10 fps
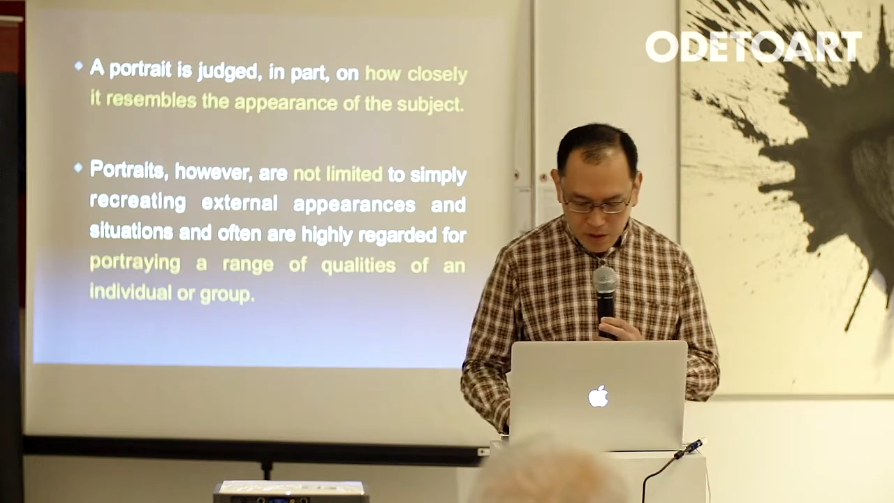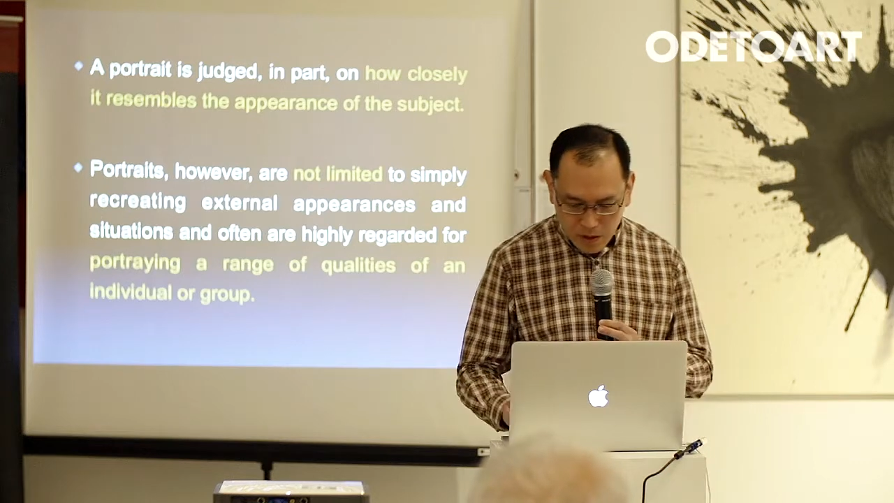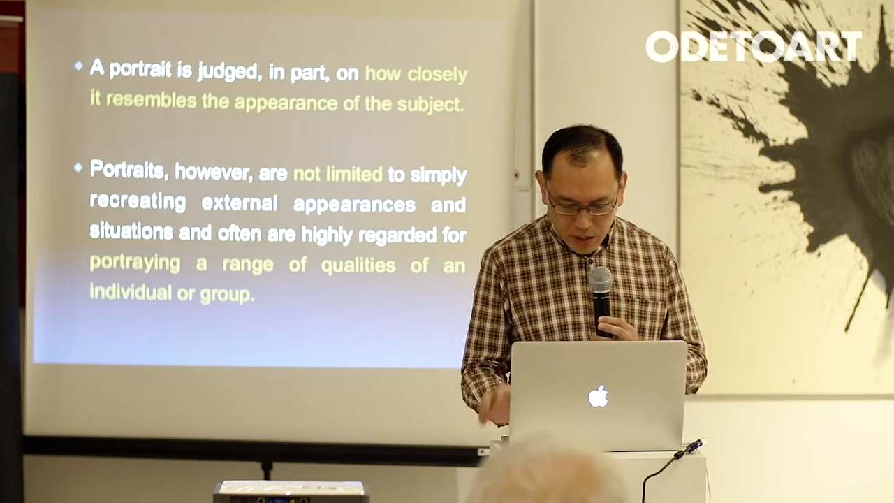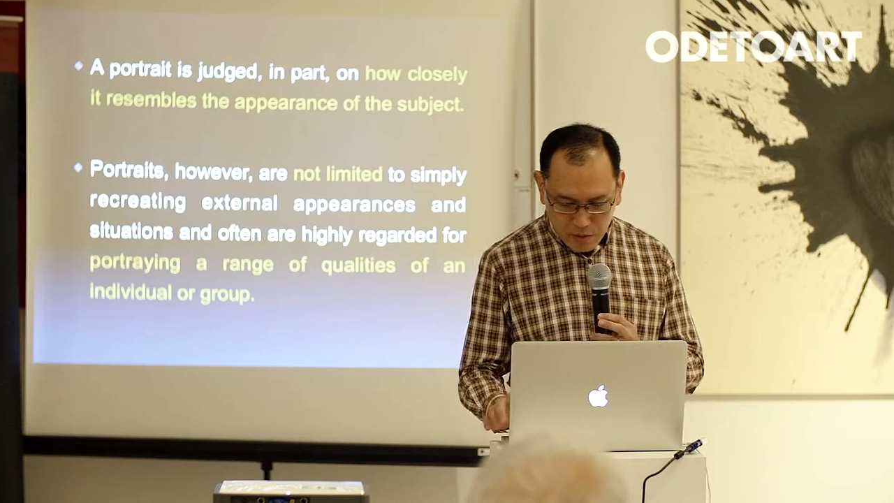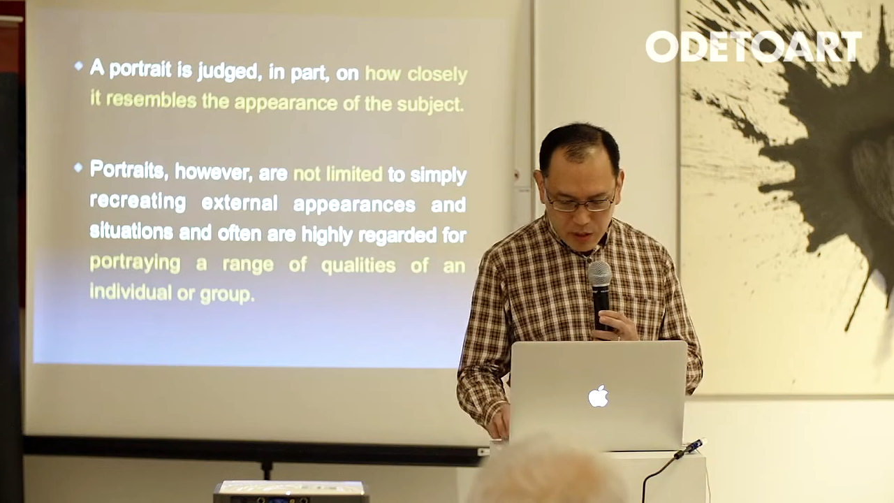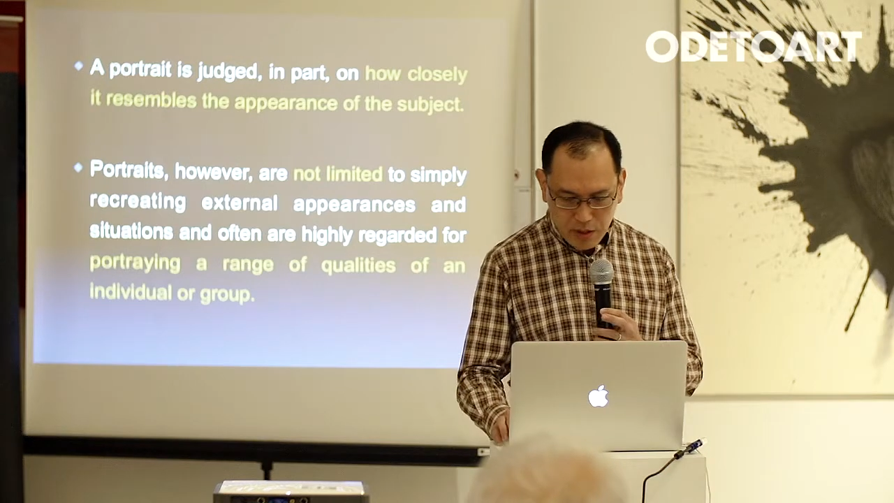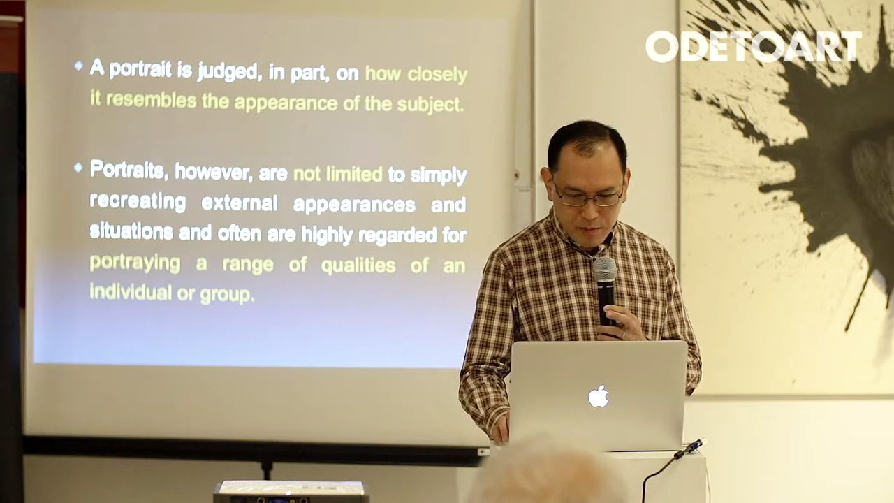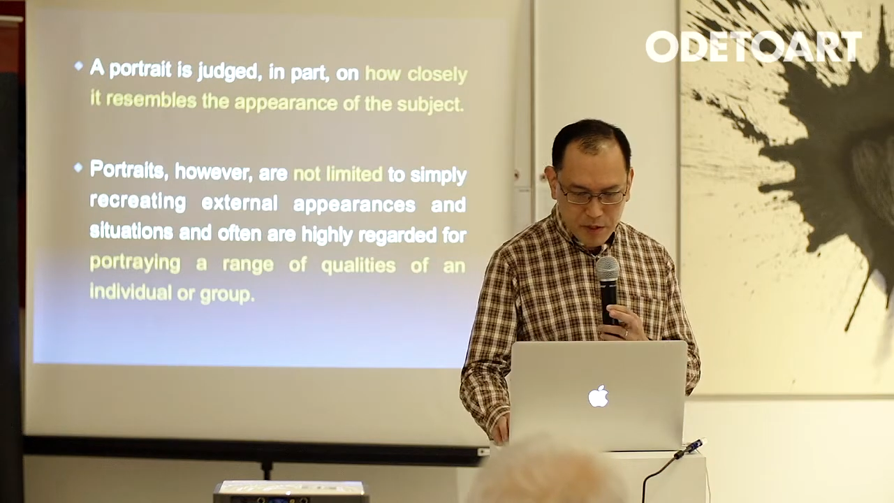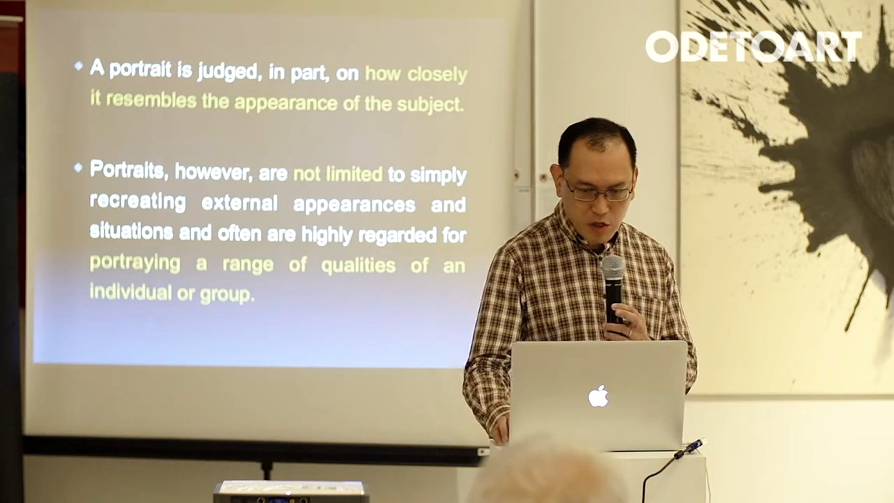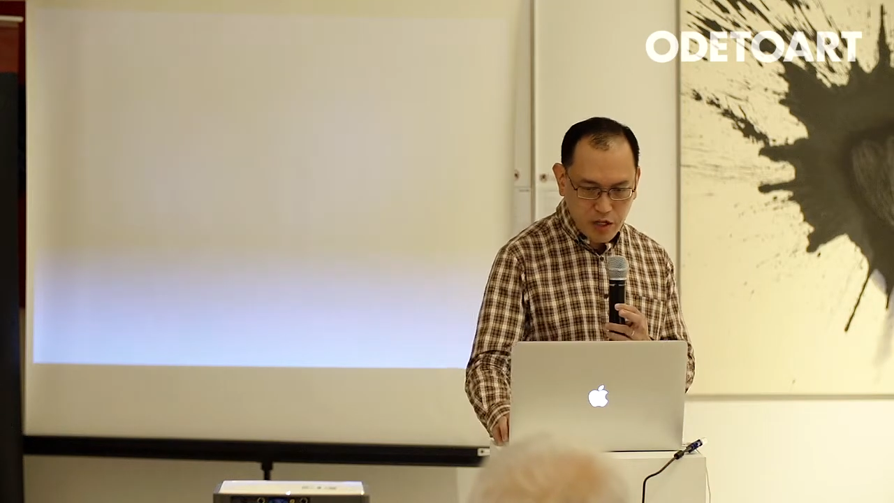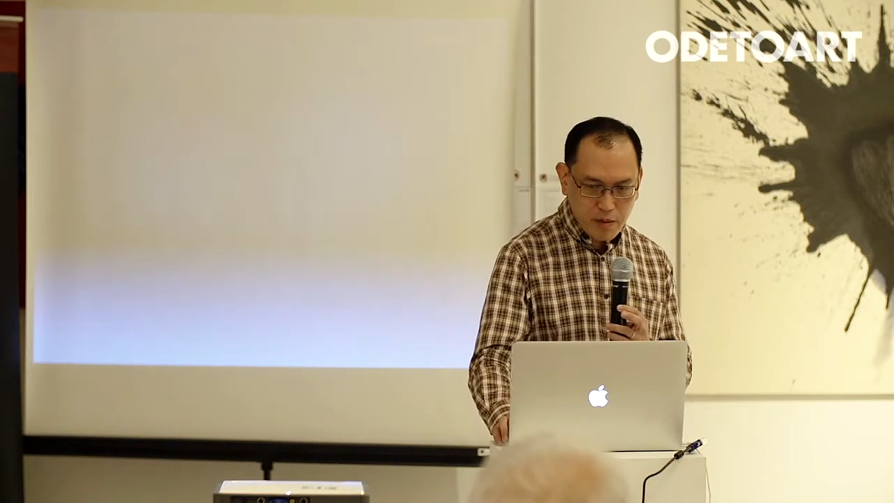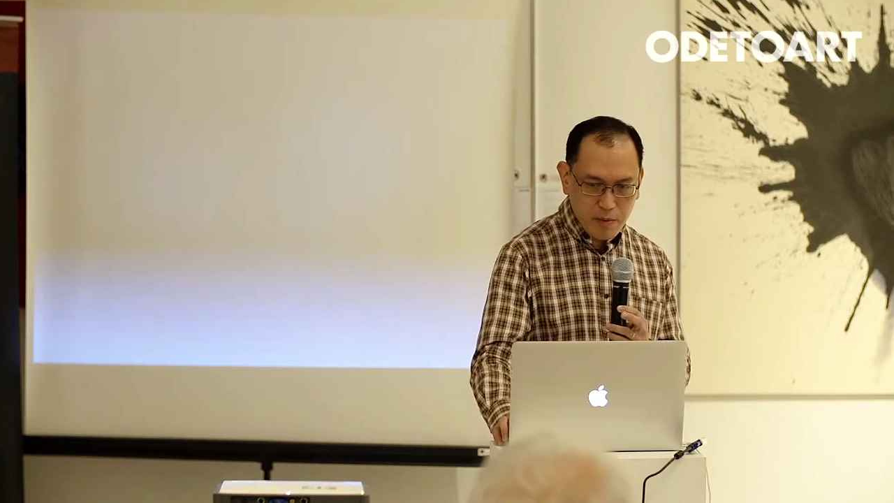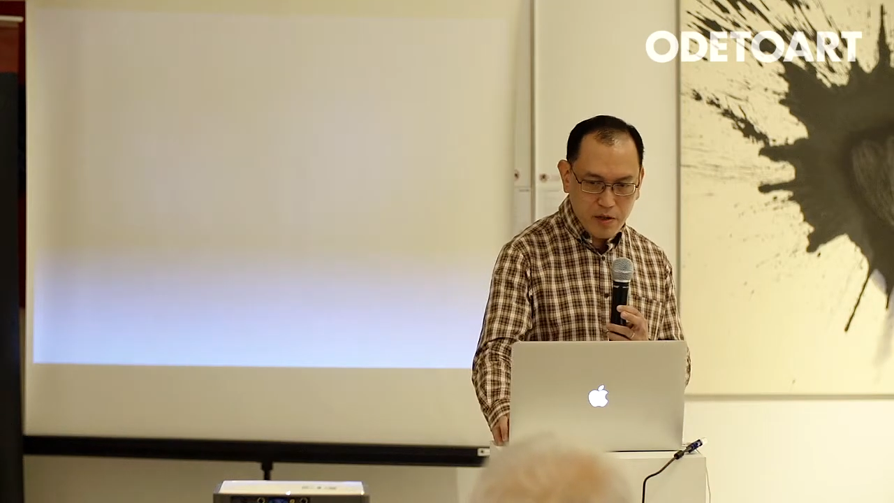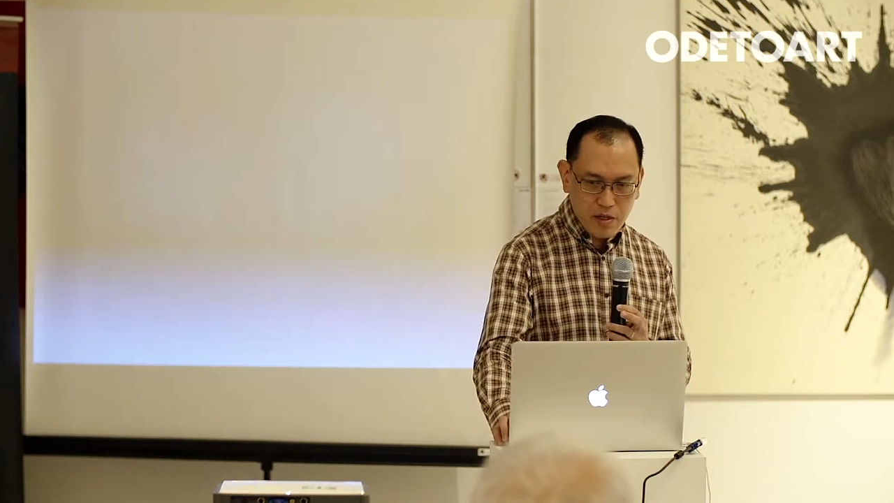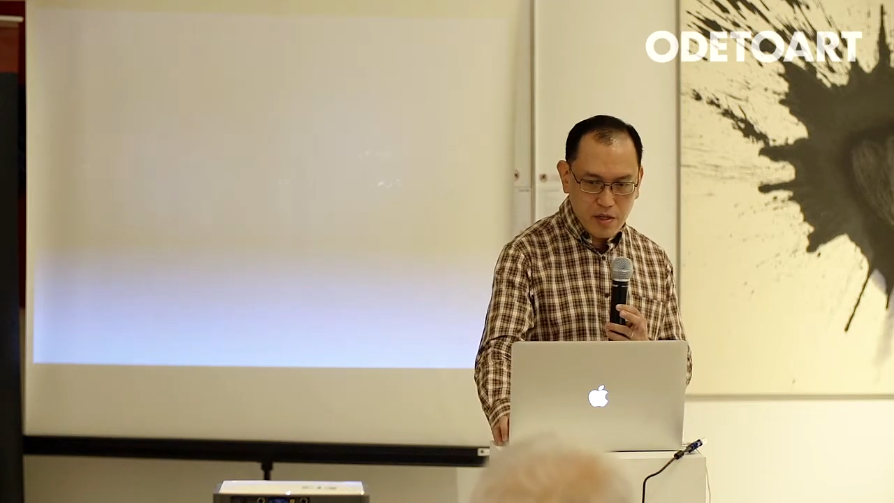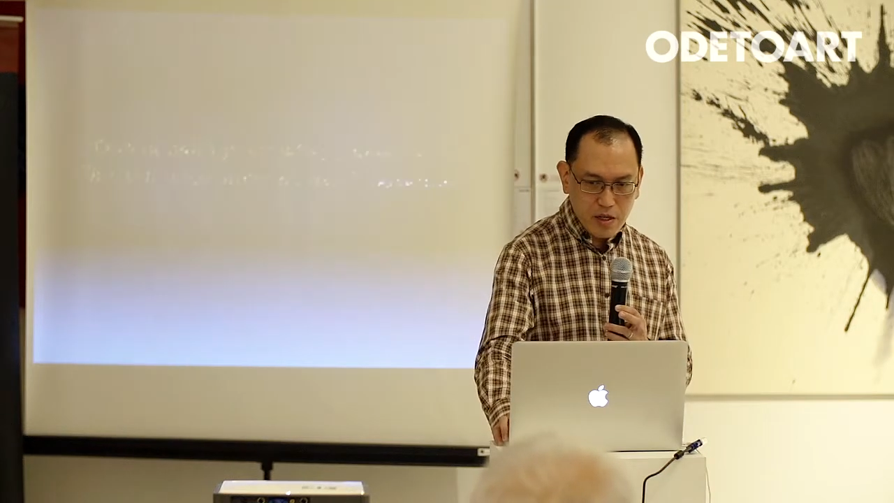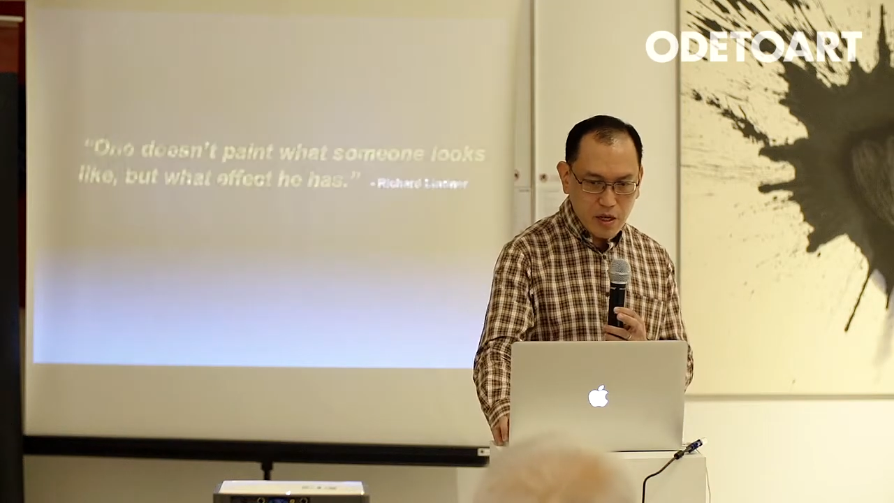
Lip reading: Okay, well, I'll be talking about it,